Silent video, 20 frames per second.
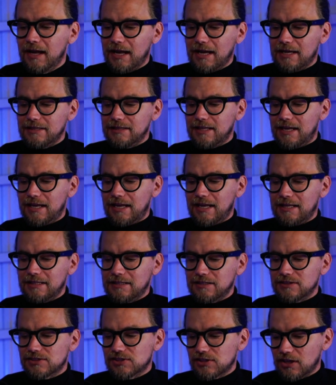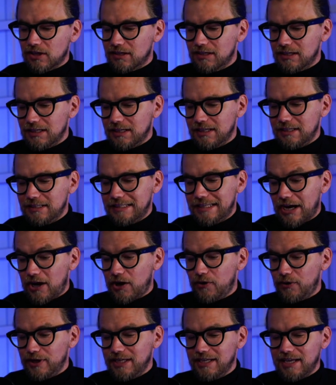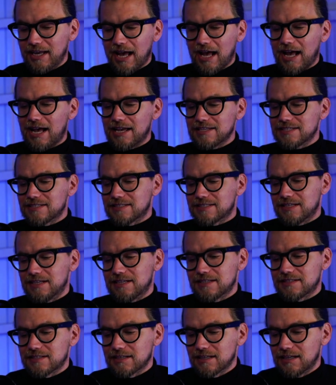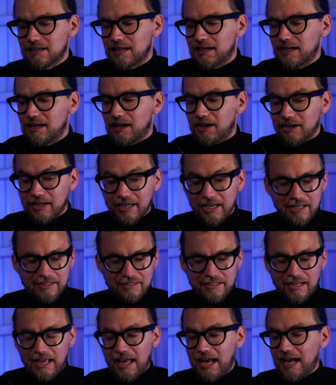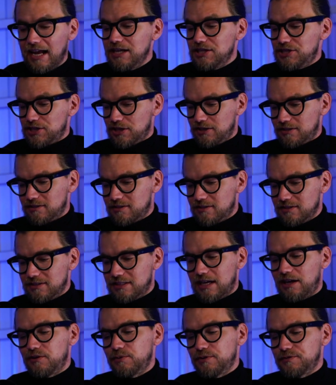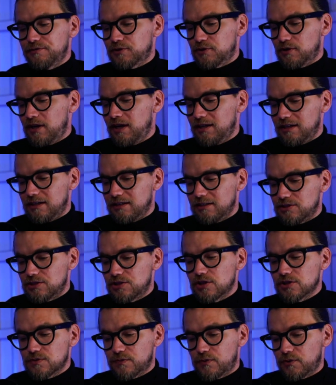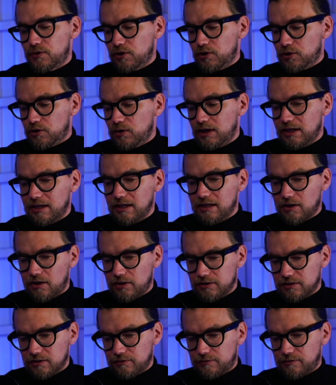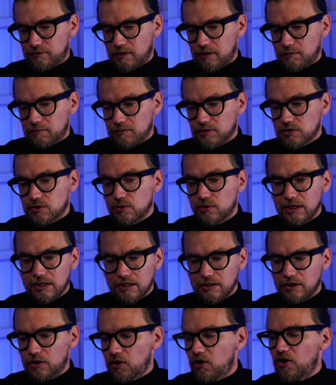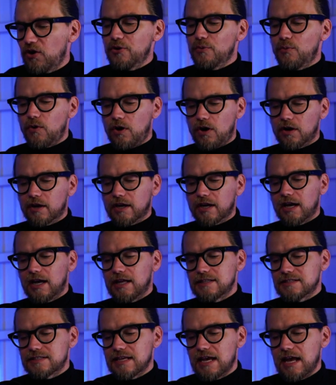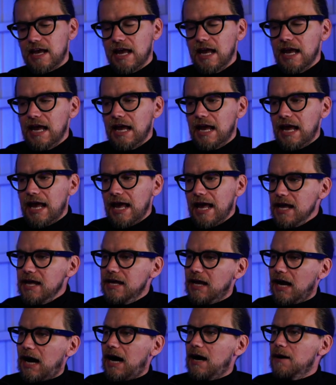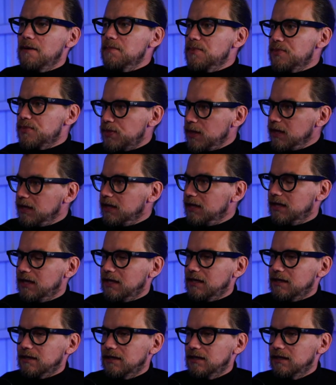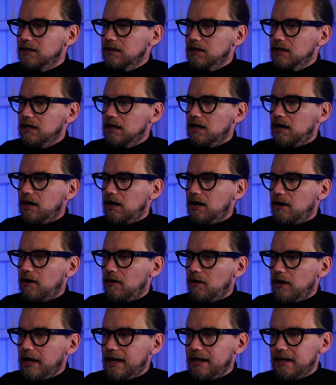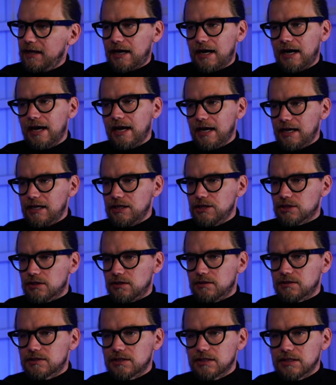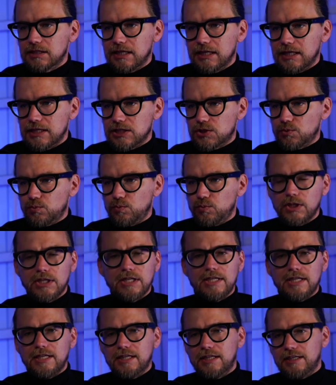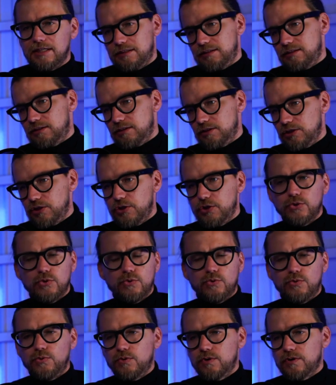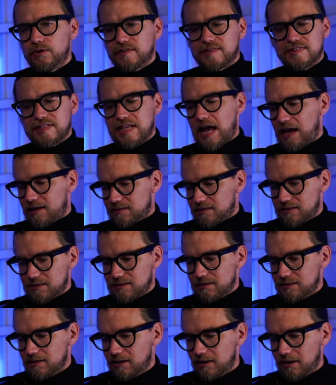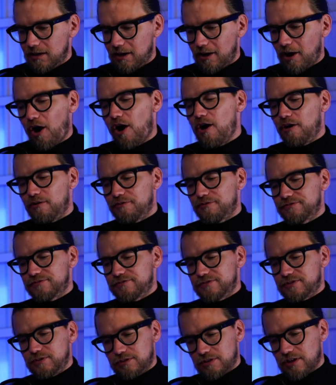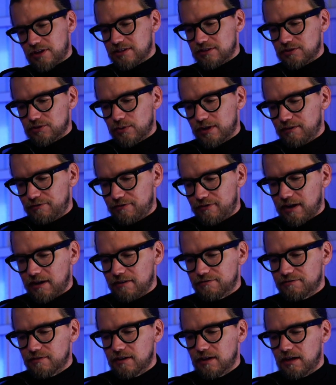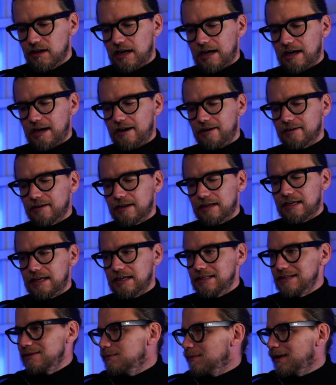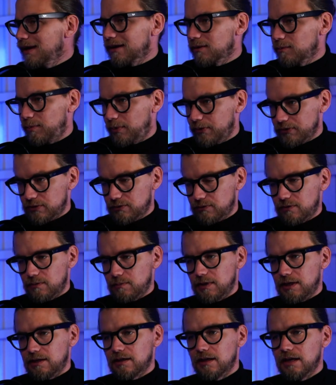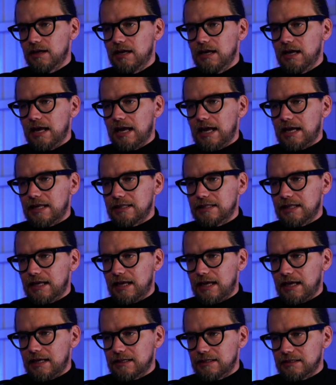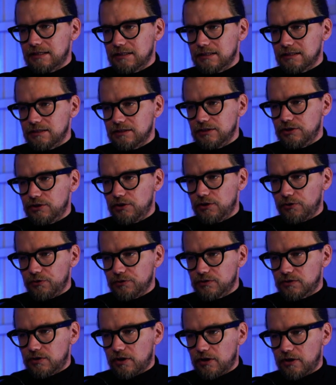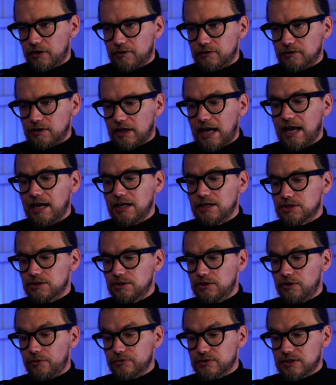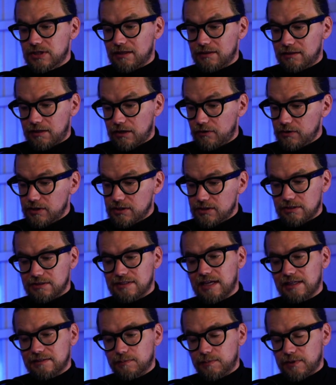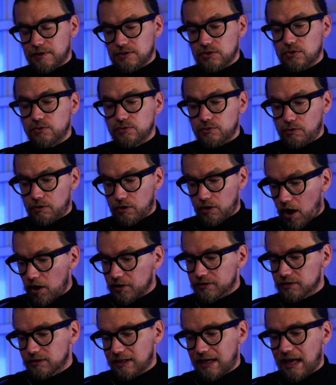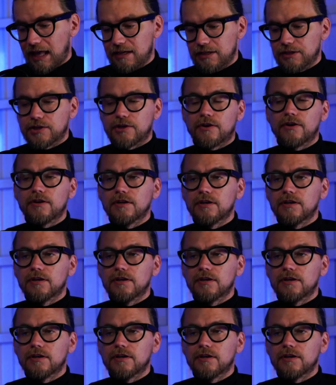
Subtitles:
And then suddenly now he has this, again, agent that we've created just for creating content for him. So he can go on a walk and say, hey, I'm thinking AI agent is really the new SaaS of 2025. Can you make a post for me? And then, the agent knows that there is a database called Content Calendar.